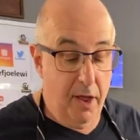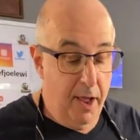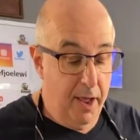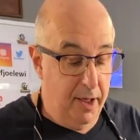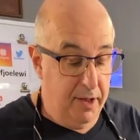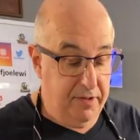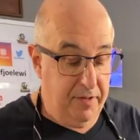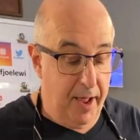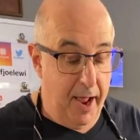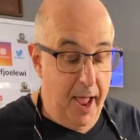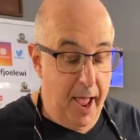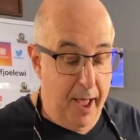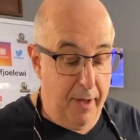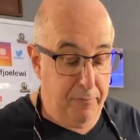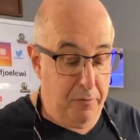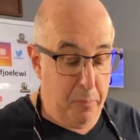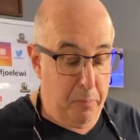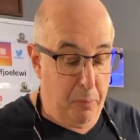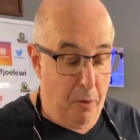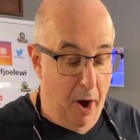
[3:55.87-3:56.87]
is they have
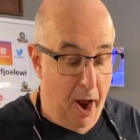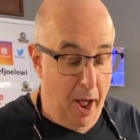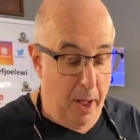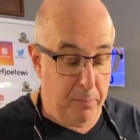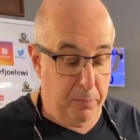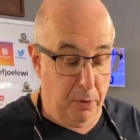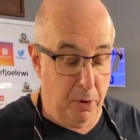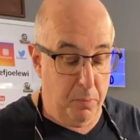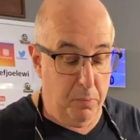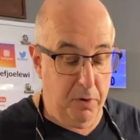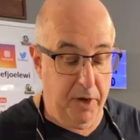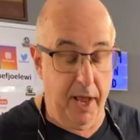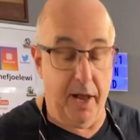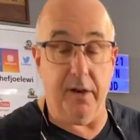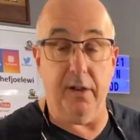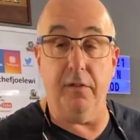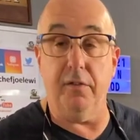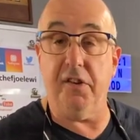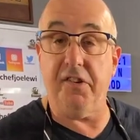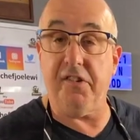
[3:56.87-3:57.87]
a problem
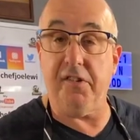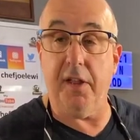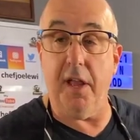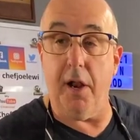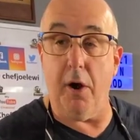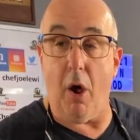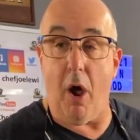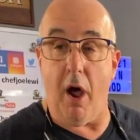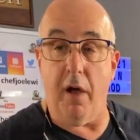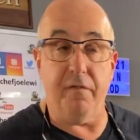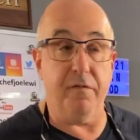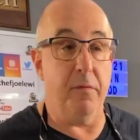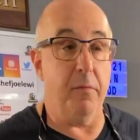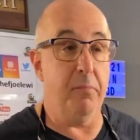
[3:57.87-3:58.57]
getting the skin off.